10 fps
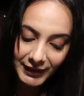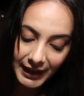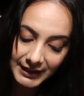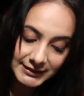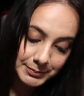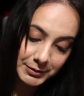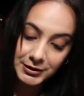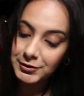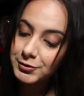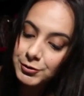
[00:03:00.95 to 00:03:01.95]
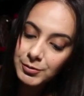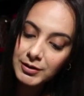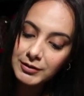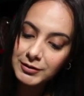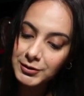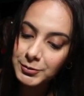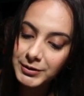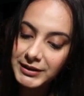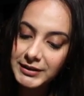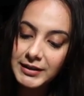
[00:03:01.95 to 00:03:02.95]
as per usual,
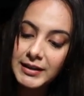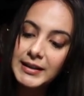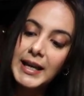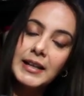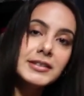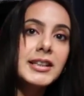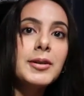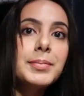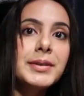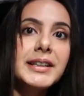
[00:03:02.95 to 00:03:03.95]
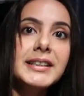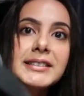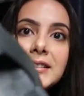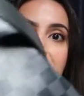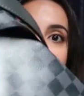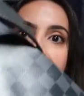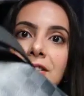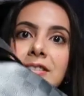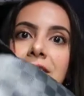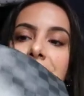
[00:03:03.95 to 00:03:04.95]
Louis held up. It
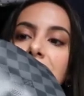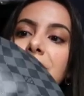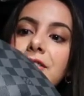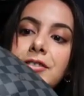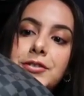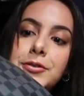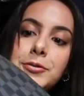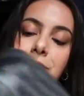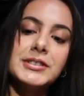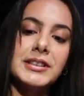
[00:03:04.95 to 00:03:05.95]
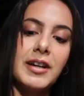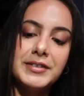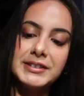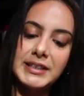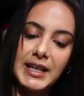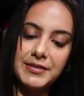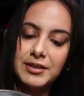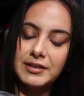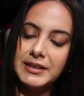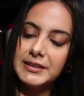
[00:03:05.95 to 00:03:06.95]
doesn't even look used. Like, obviously I have
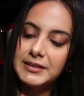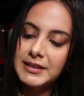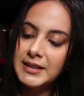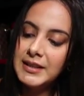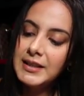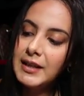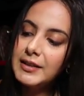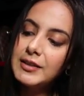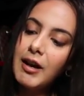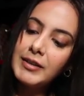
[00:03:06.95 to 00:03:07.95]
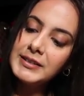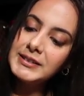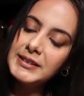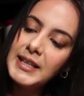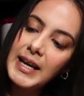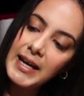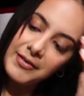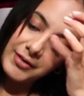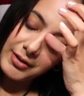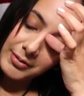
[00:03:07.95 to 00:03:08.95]
it all like, honestly they
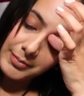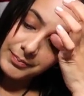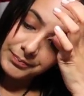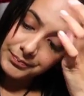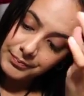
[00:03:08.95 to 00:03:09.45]
have